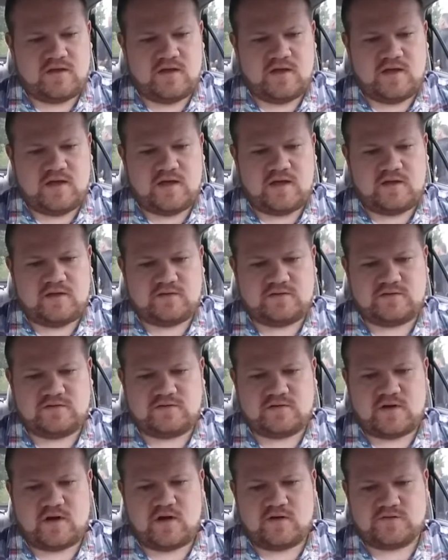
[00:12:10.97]
And this
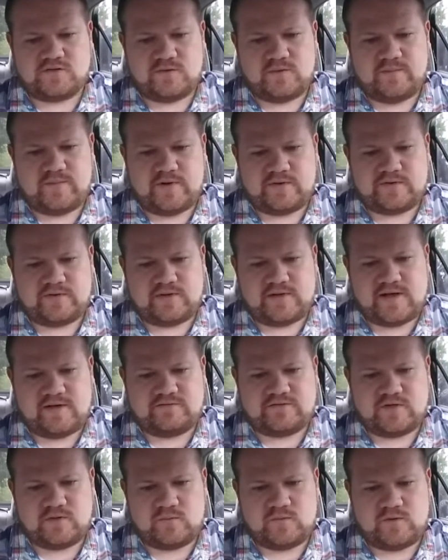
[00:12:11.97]
is also about the
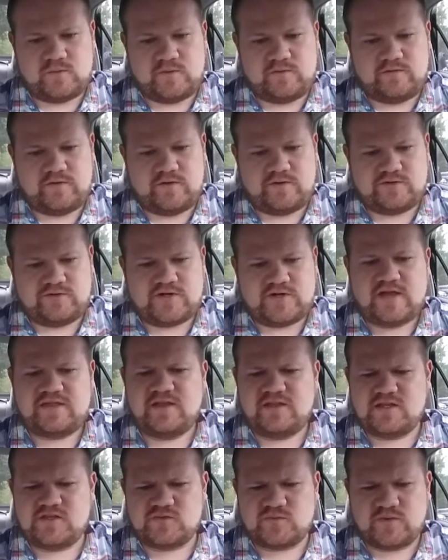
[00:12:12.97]
Live Sound 101 video shoot. I
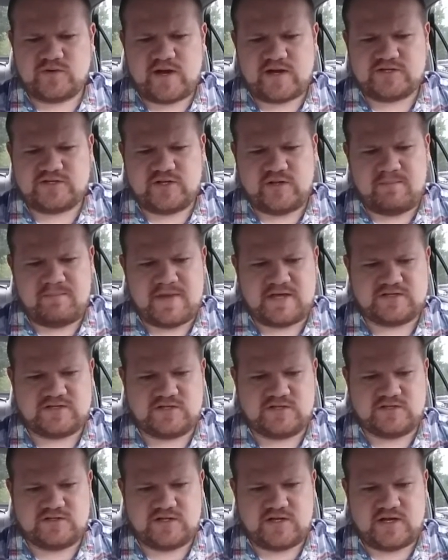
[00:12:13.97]
think these were actually
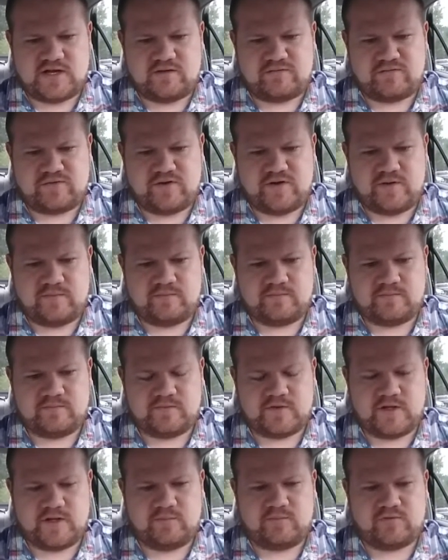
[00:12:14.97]
messages I got for him,
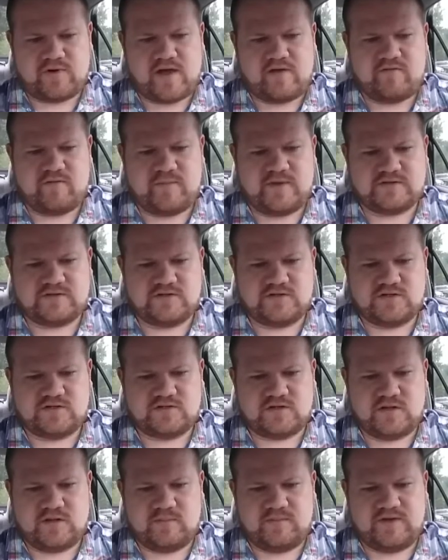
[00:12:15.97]
like private messages
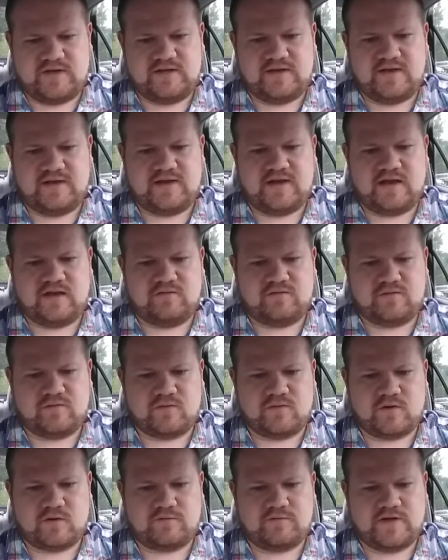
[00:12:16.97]
on the Big Nate
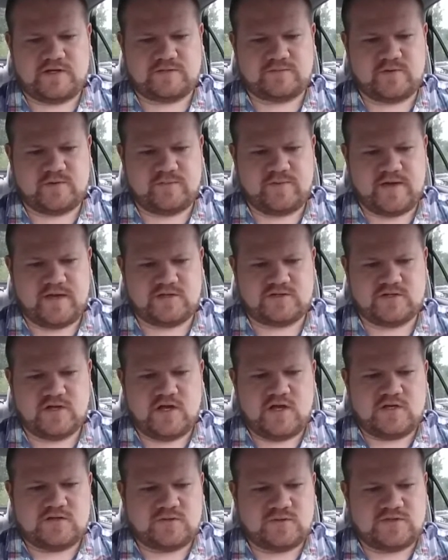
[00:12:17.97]
84 Facebook page.
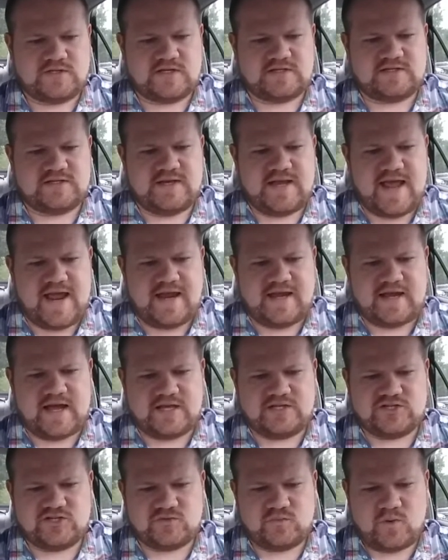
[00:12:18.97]
So he says, Nate,
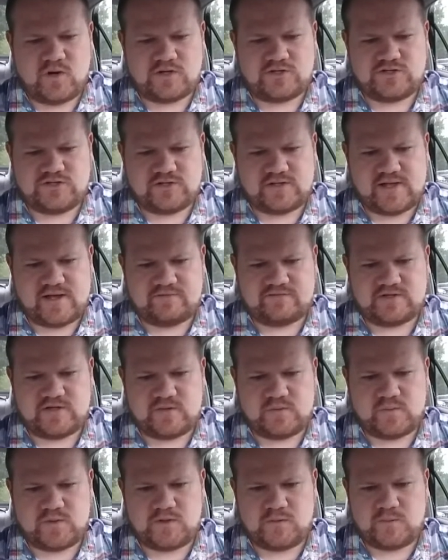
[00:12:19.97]
I just watched your Live
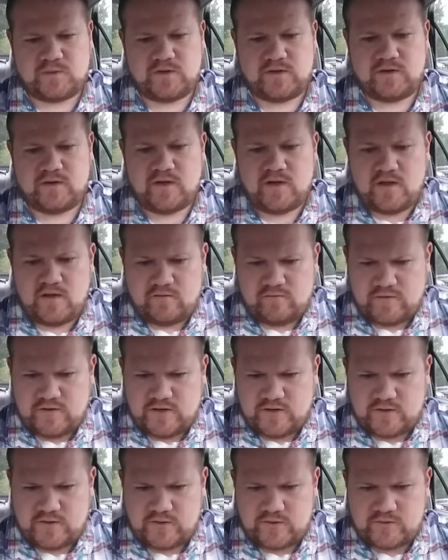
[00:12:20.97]
Sound 101
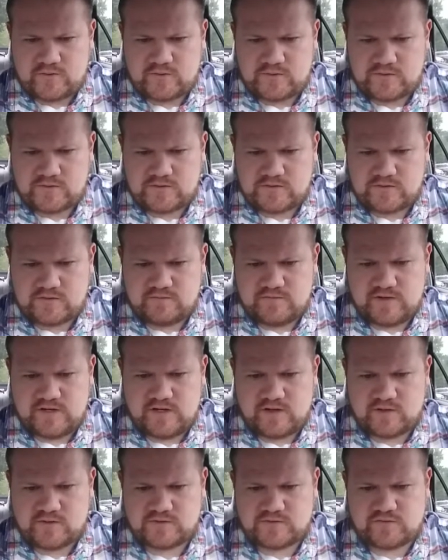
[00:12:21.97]
video
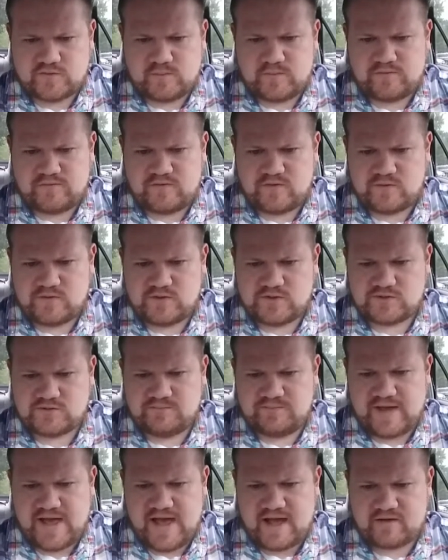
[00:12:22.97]
videos from a few years
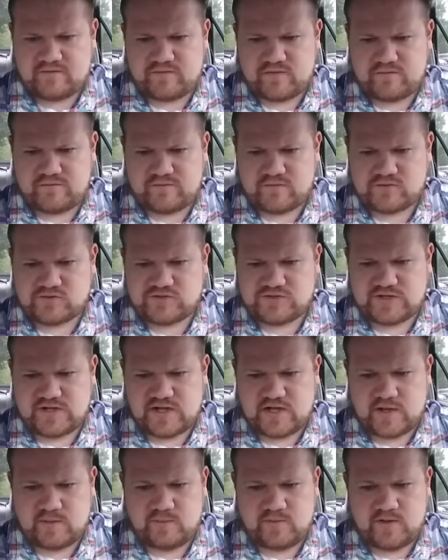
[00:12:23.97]
back for the first
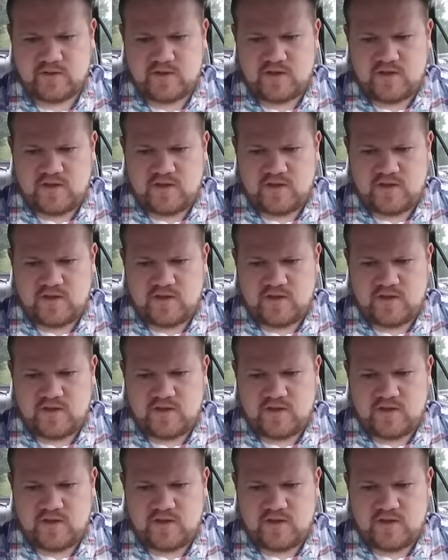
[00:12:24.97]
time.